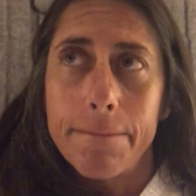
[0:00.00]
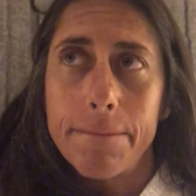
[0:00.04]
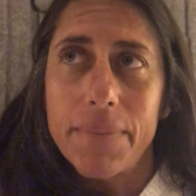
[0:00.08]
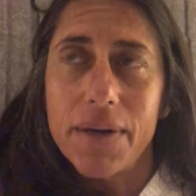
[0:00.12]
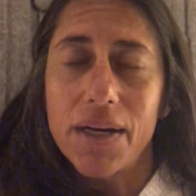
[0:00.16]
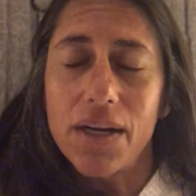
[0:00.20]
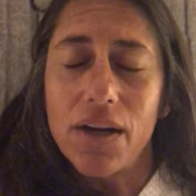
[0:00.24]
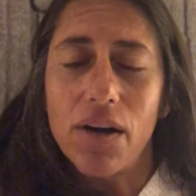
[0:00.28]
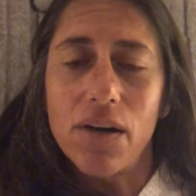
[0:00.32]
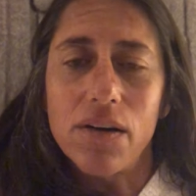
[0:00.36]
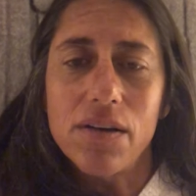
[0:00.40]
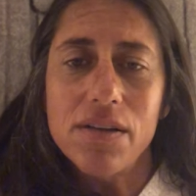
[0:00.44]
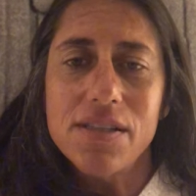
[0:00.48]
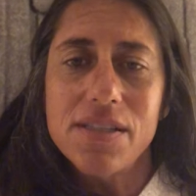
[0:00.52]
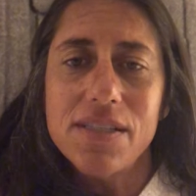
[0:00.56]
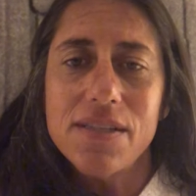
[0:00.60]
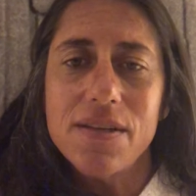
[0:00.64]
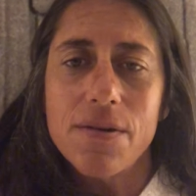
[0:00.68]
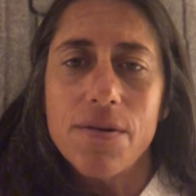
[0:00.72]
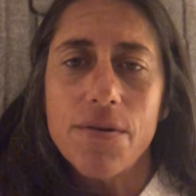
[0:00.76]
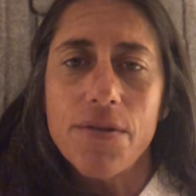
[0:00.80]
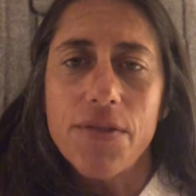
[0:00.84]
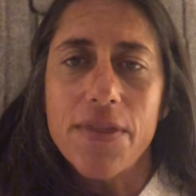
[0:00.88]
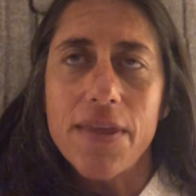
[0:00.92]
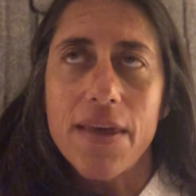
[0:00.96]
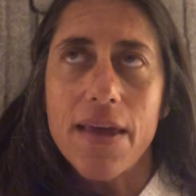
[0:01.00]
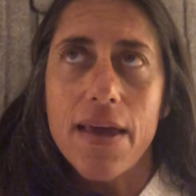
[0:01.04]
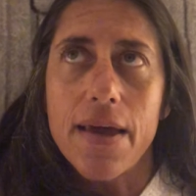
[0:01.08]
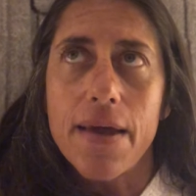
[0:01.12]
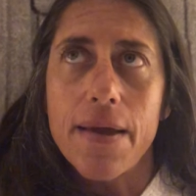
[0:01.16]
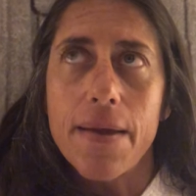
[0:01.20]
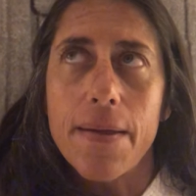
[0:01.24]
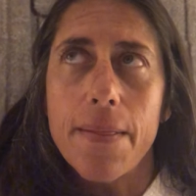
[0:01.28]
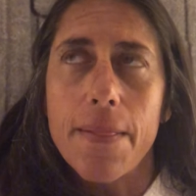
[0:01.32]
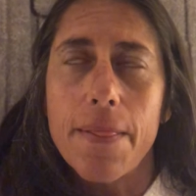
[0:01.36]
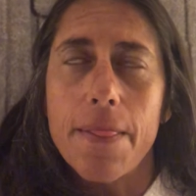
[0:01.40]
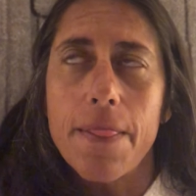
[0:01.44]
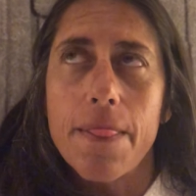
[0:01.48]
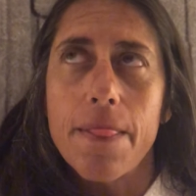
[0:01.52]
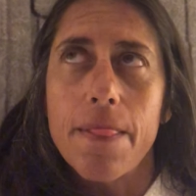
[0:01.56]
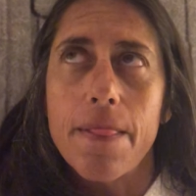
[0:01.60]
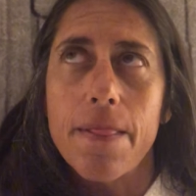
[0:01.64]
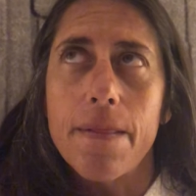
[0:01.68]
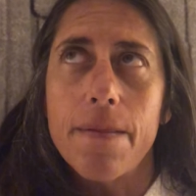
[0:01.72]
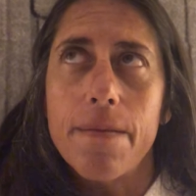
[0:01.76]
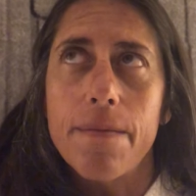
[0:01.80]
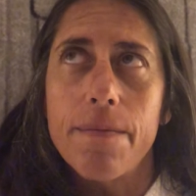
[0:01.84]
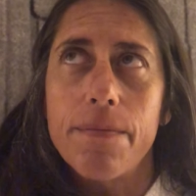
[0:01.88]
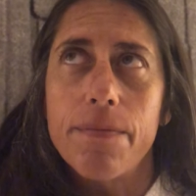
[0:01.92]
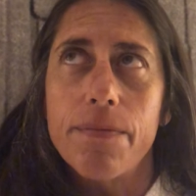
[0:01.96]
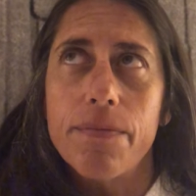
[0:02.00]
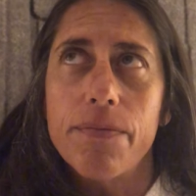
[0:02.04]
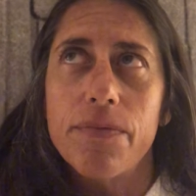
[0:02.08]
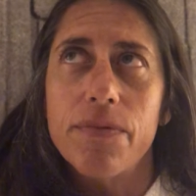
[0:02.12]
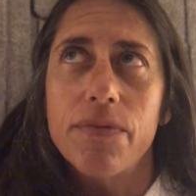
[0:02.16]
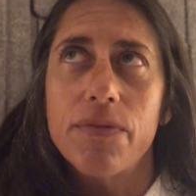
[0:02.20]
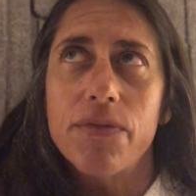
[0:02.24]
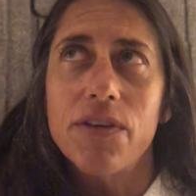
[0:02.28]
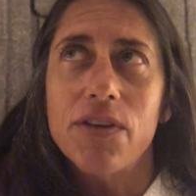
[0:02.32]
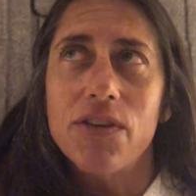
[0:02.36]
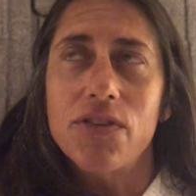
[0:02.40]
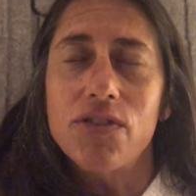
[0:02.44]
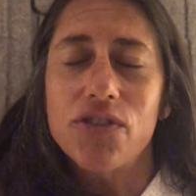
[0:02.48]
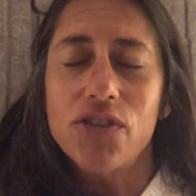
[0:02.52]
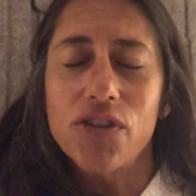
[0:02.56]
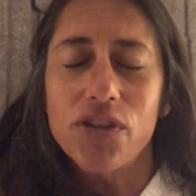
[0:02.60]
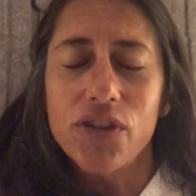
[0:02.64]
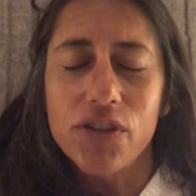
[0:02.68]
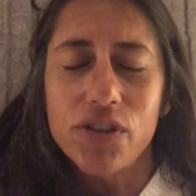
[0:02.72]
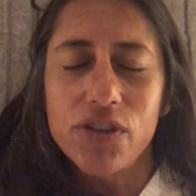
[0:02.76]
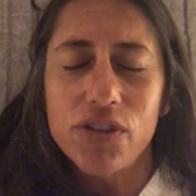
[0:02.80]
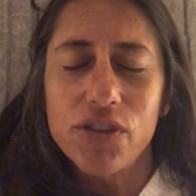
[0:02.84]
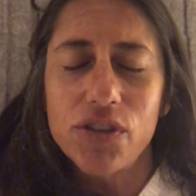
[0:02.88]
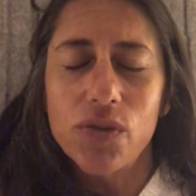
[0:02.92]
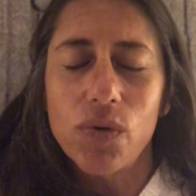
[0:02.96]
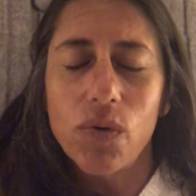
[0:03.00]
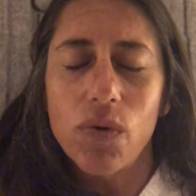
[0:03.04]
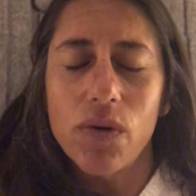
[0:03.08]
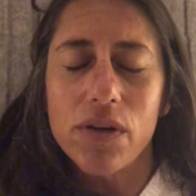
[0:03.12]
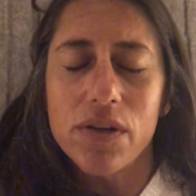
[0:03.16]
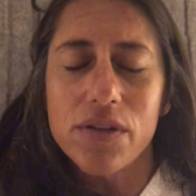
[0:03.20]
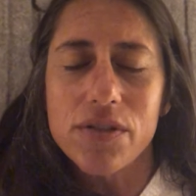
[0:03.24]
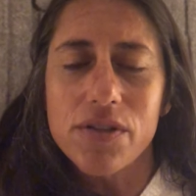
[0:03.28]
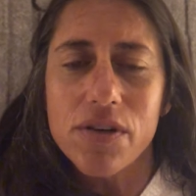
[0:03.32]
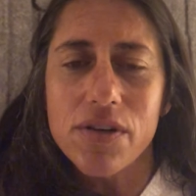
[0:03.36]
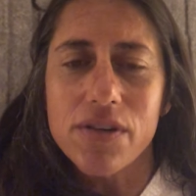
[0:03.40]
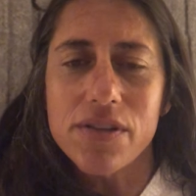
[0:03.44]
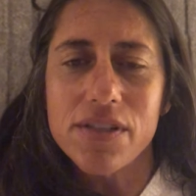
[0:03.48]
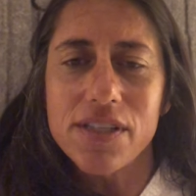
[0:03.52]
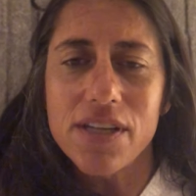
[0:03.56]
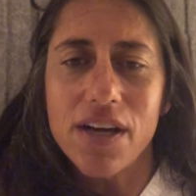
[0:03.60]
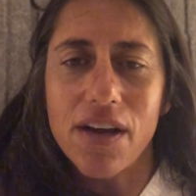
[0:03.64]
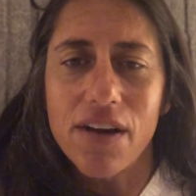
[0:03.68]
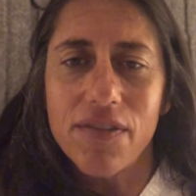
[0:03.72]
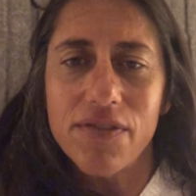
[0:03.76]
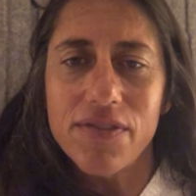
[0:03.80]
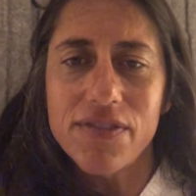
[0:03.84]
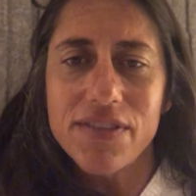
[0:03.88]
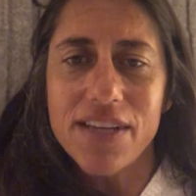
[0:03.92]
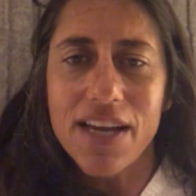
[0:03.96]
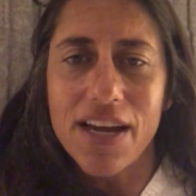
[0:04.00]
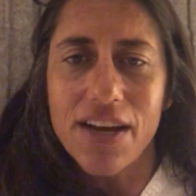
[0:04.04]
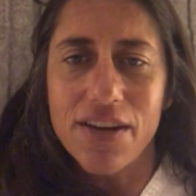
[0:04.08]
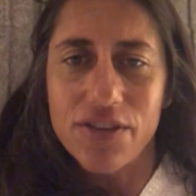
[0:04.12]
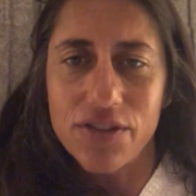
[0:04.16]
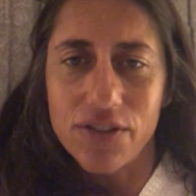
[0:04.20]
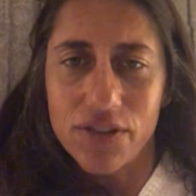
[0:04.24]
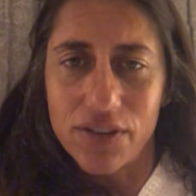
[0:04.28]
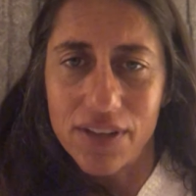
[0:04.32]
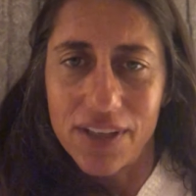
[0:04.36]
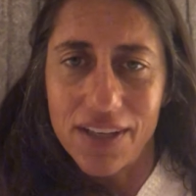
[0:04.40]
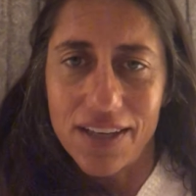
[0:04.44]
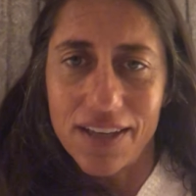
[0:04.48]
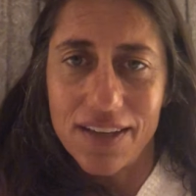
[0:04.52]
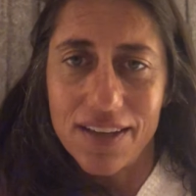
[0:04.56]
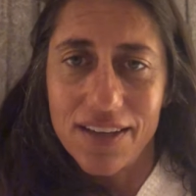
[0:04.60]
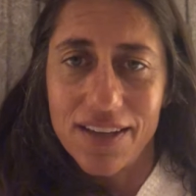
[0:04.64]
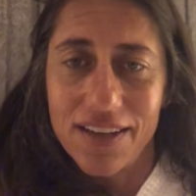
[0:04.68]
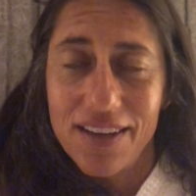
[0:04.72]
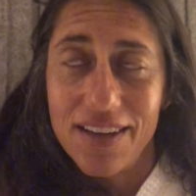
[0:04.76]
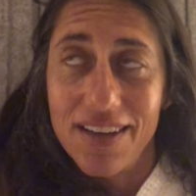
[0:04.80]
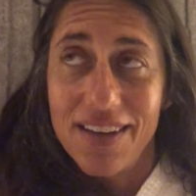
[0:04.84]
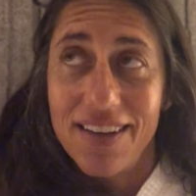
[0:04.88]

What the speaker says: but also that to turn towards ourselves tenderly,